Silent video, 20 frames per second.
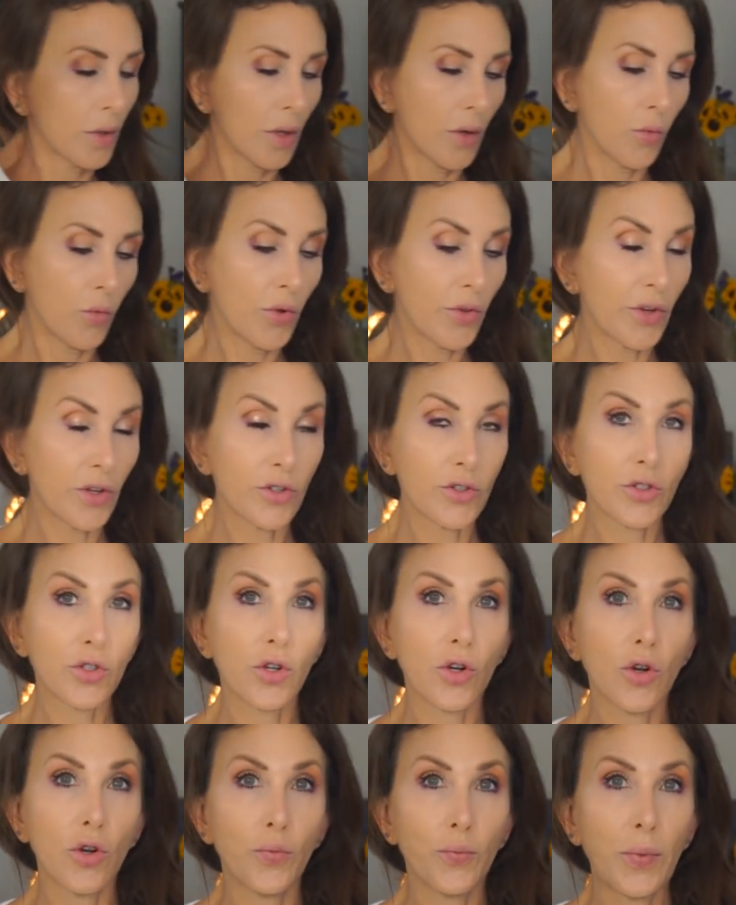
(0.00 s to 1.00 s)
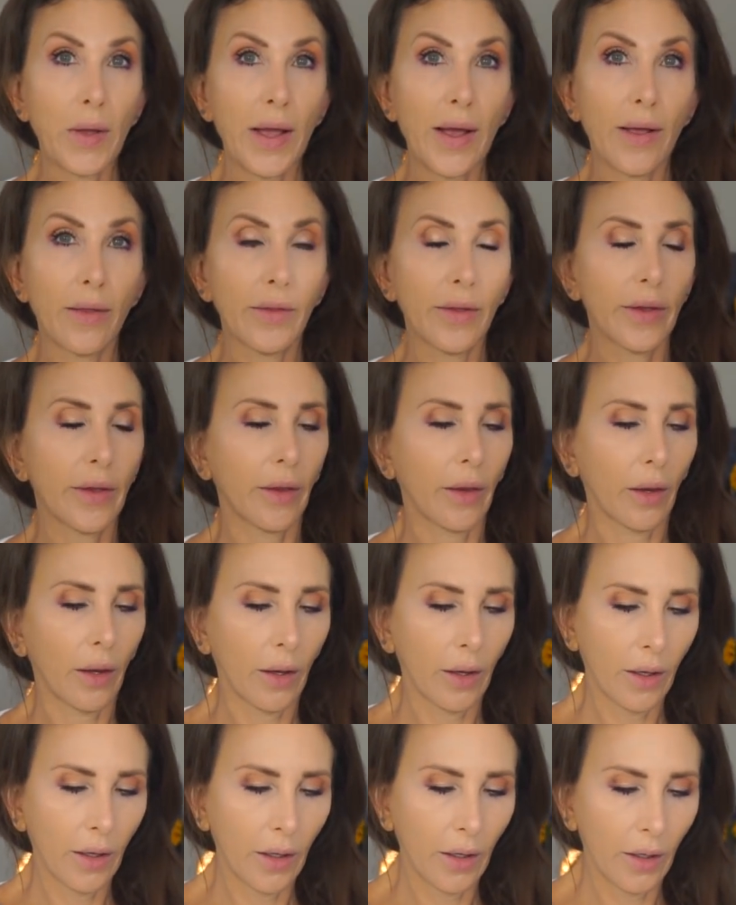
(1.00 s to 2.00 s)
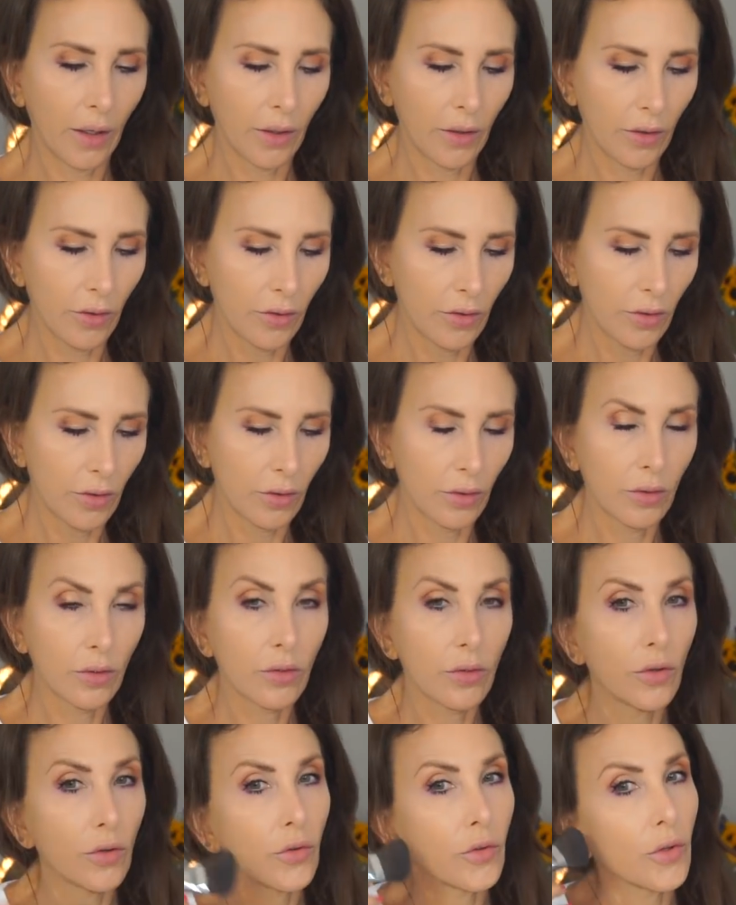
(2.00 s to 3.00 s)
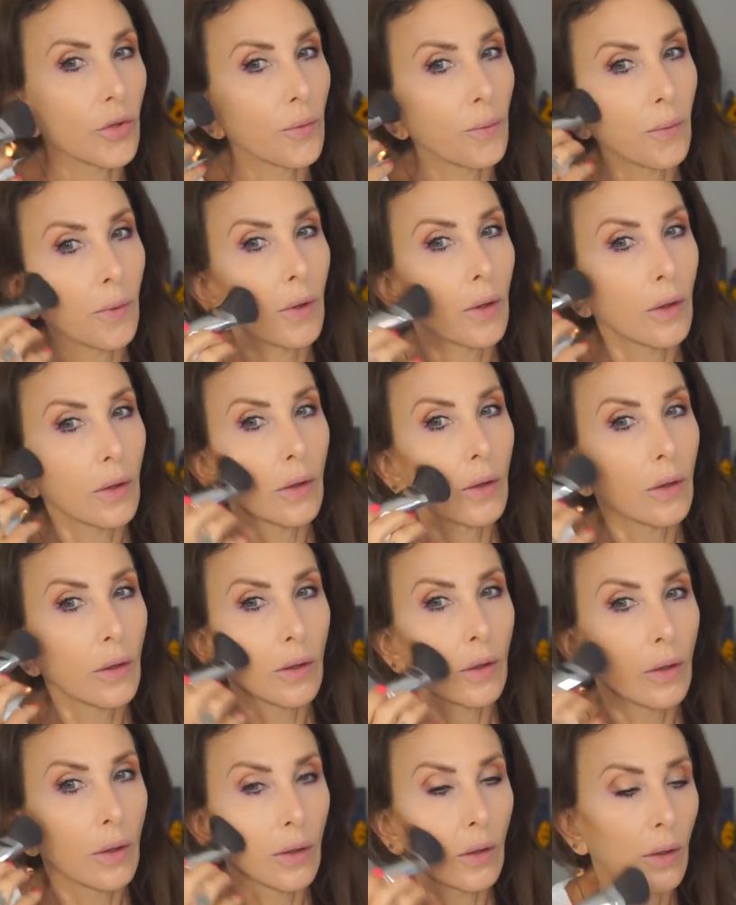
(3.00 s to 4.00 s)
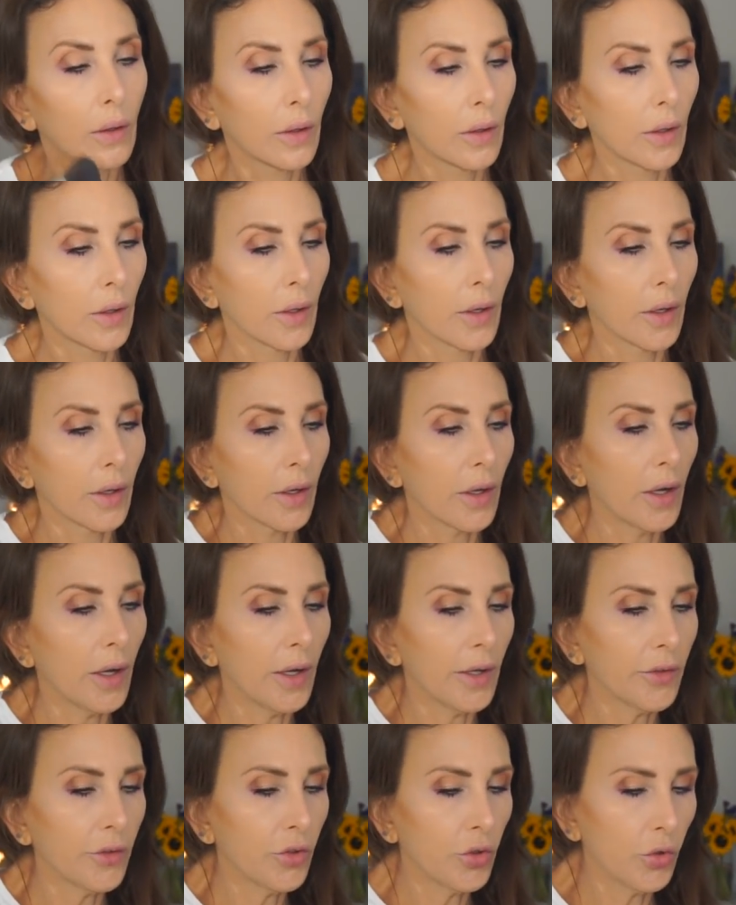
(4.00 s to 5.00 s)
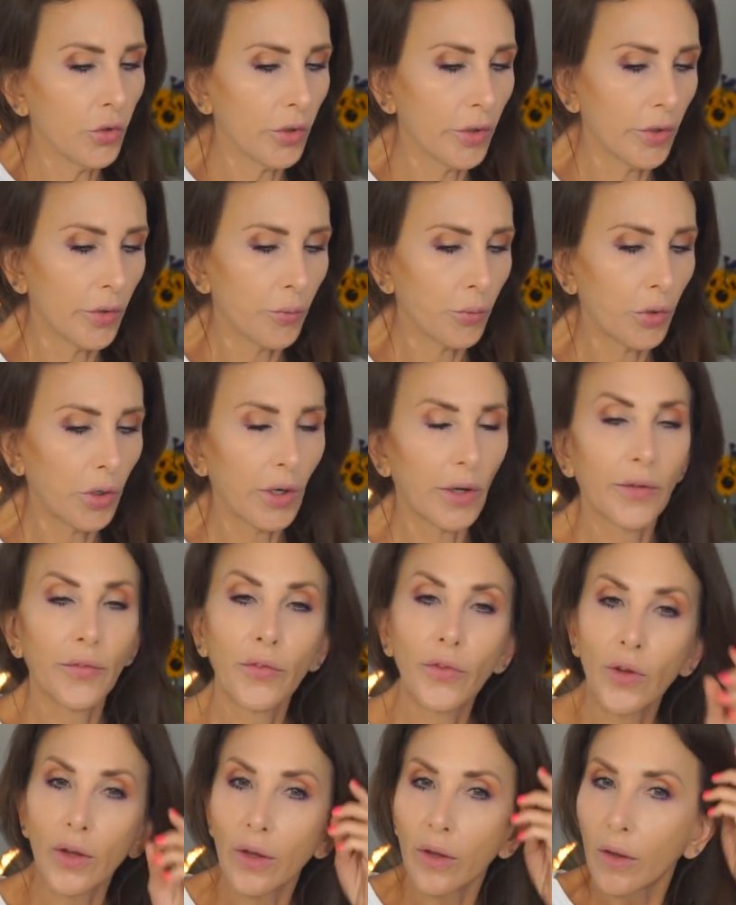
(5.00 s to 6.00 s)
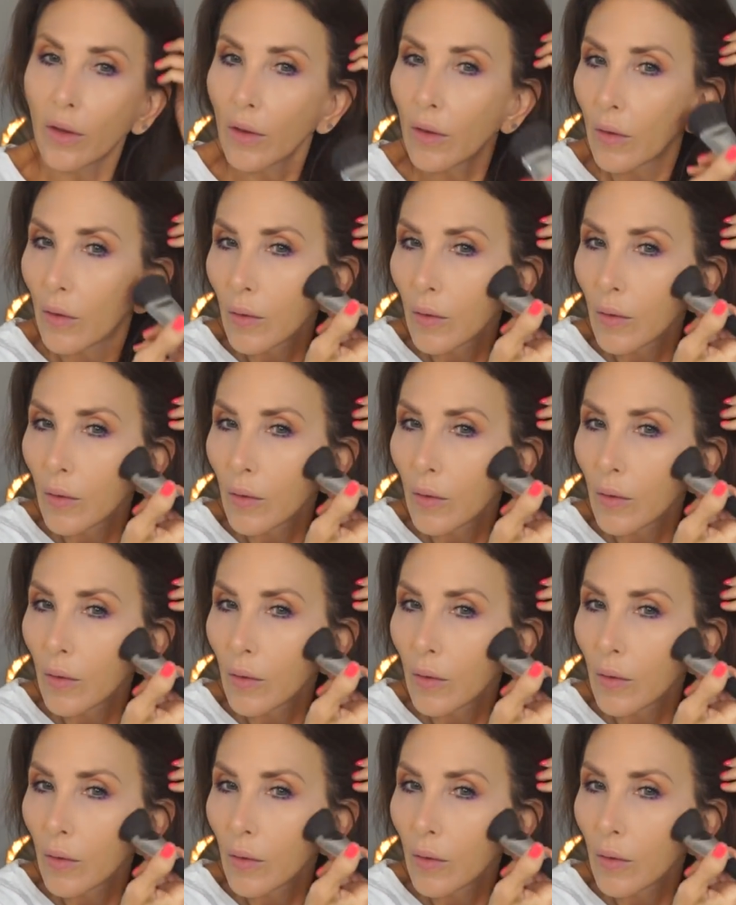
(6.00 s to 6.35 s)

with our Sculpt palette and do some contour and bronzing.